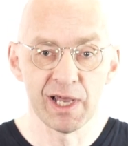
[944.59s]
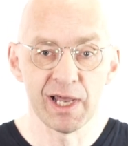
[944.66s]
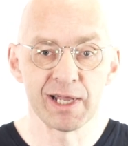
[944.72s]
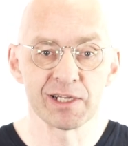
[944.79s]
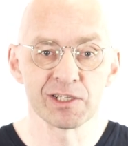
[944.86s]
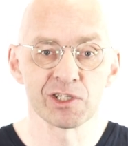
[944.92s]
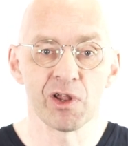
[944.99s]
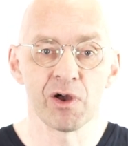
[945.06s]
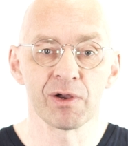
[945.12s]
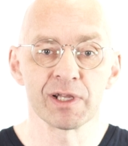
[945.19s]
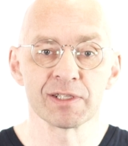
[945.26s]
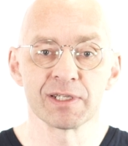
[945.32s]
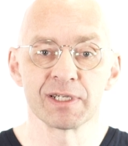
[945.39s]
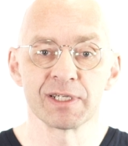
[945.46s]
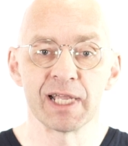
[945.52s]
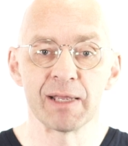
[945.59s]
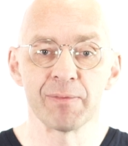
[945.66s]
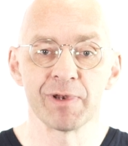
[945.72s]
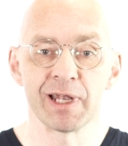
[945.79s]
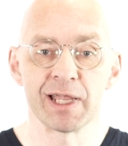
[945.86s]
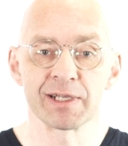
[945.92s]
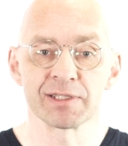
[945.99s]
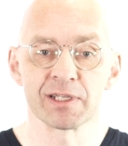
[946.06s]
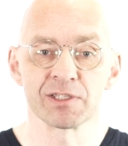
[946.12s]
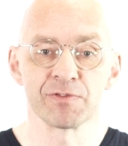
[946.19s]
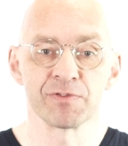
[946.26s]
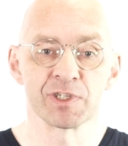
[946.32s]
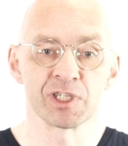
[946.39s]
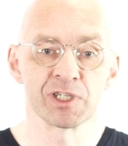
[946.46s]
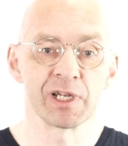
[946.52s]
and as long as the table legs are
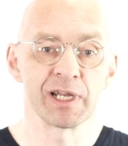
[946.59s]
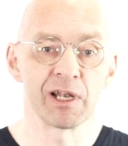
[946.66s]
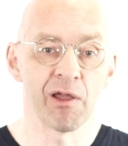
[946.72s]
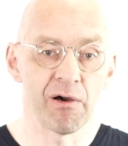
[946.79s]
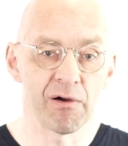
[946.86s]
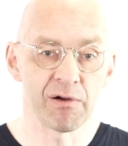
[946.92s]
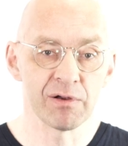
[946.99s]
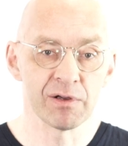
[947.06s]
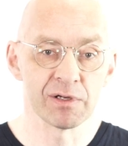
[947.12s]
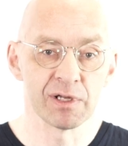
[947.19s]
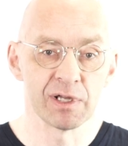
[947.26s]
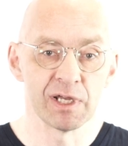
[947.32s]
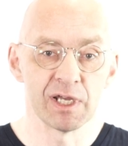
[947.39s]
sufficiently long,